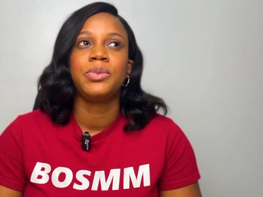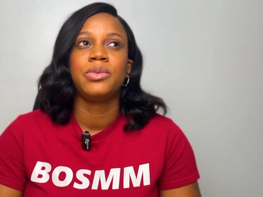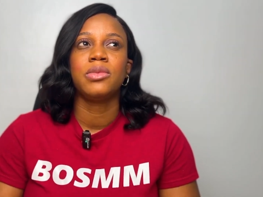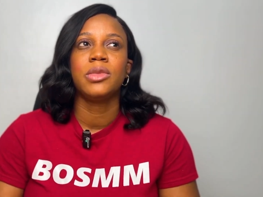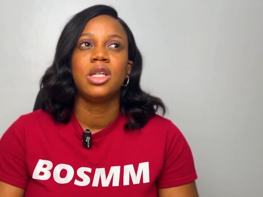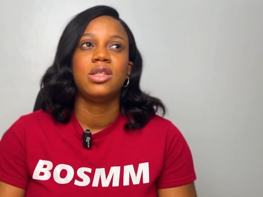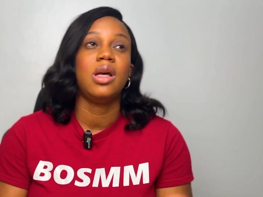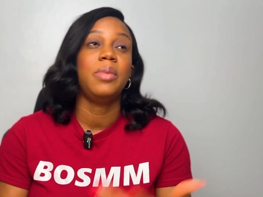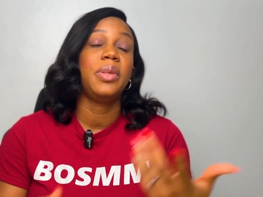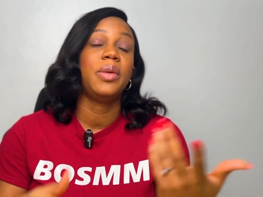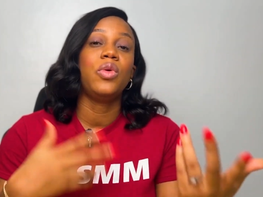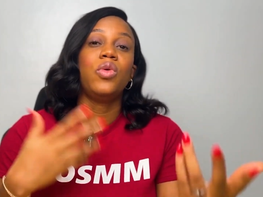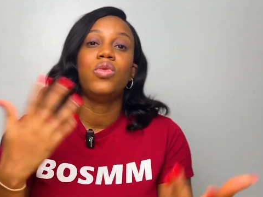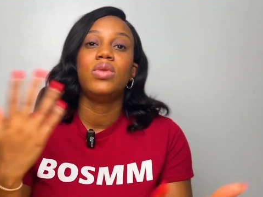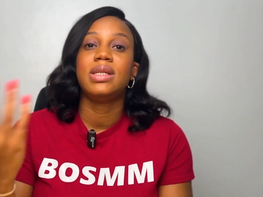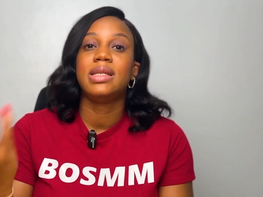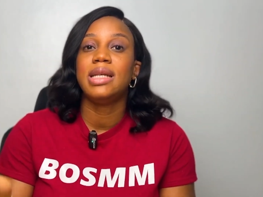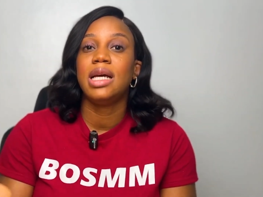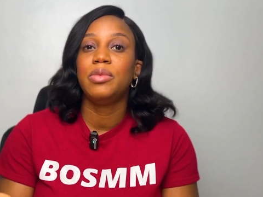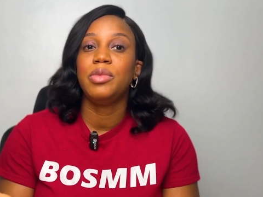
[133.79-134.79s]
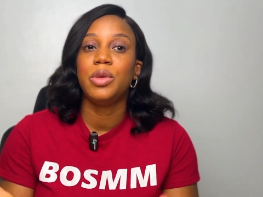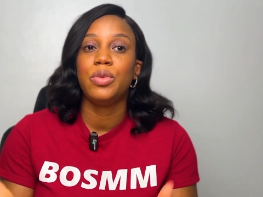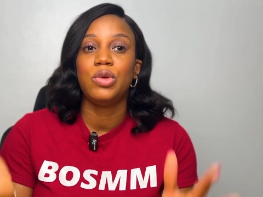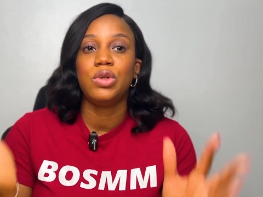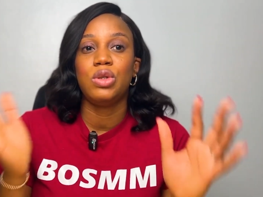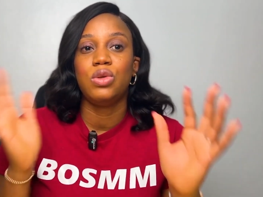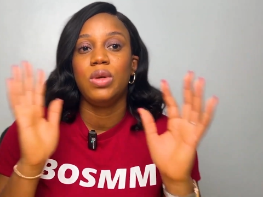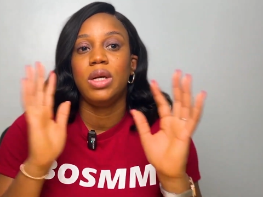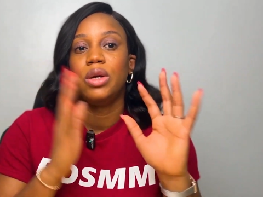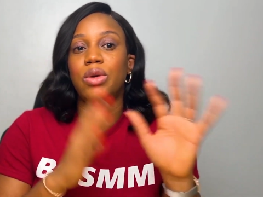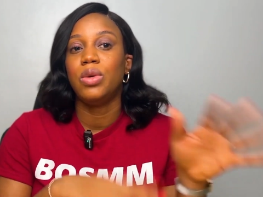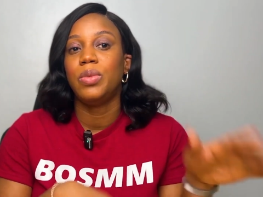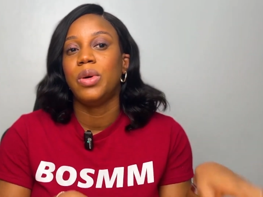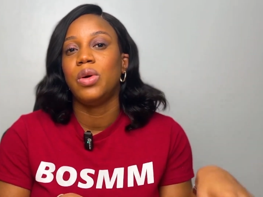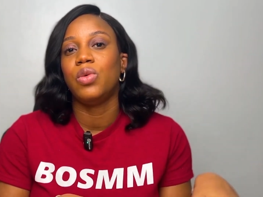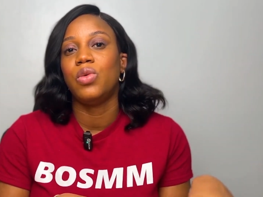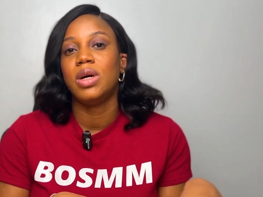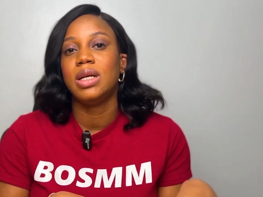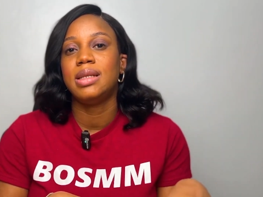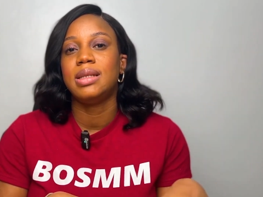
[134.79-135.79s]
Some people will send people to a group on
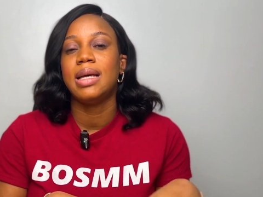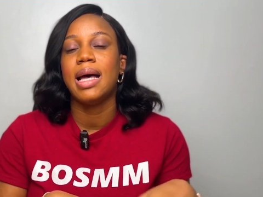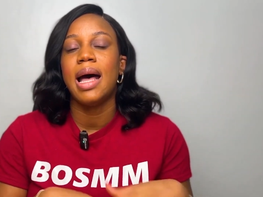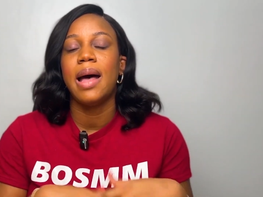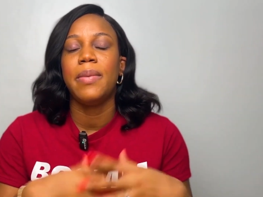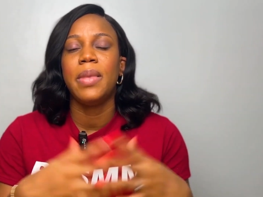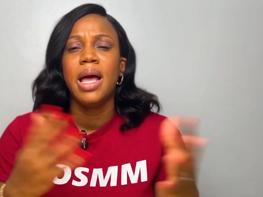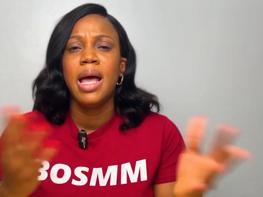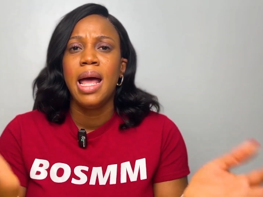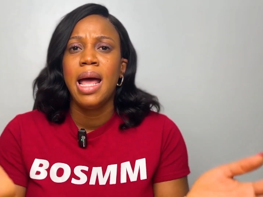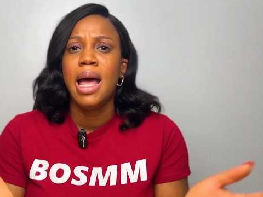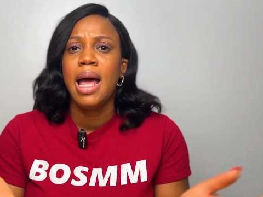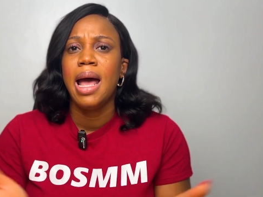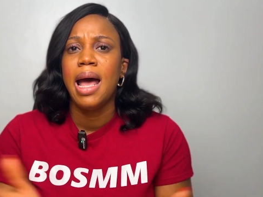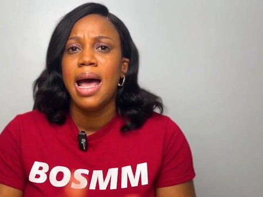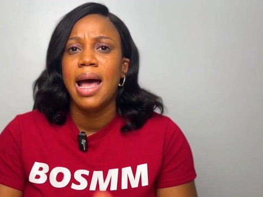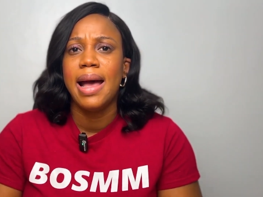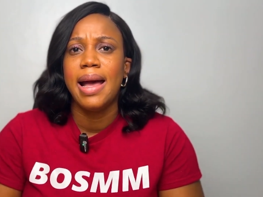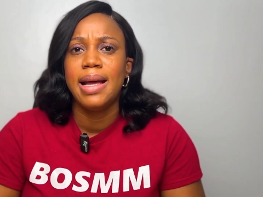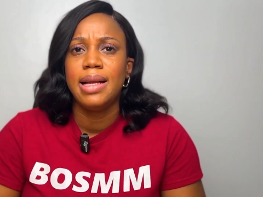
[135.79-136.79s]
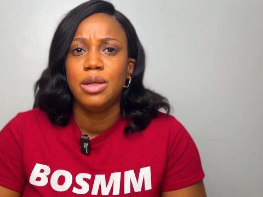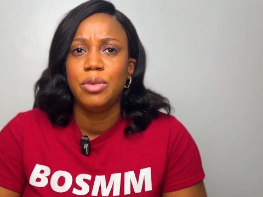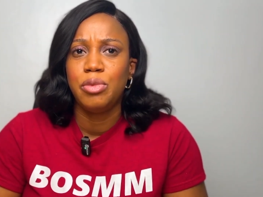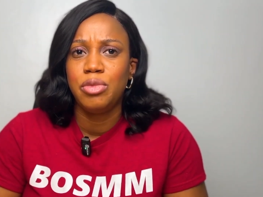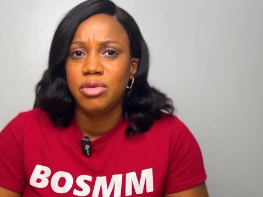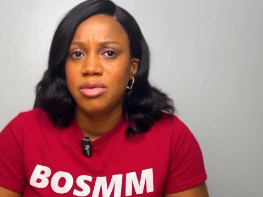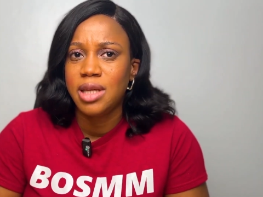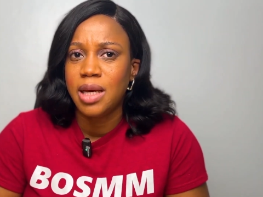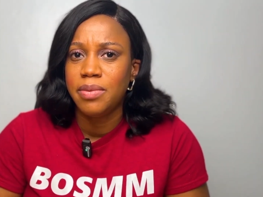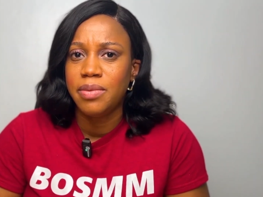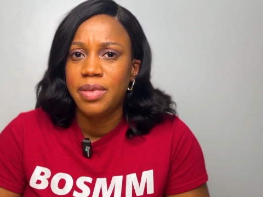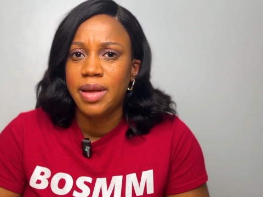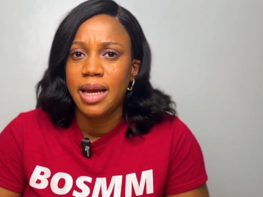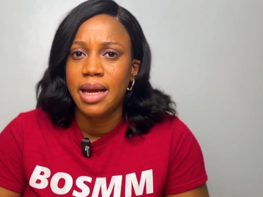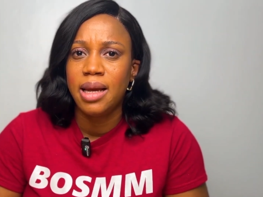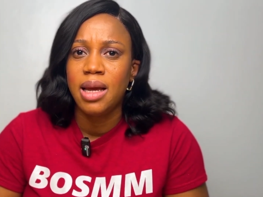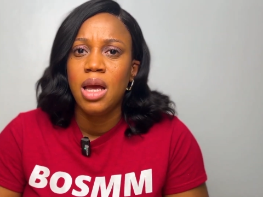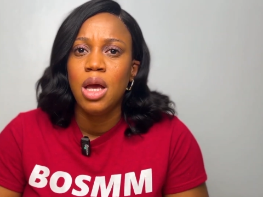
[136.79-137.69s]
WhatsApp and put them there.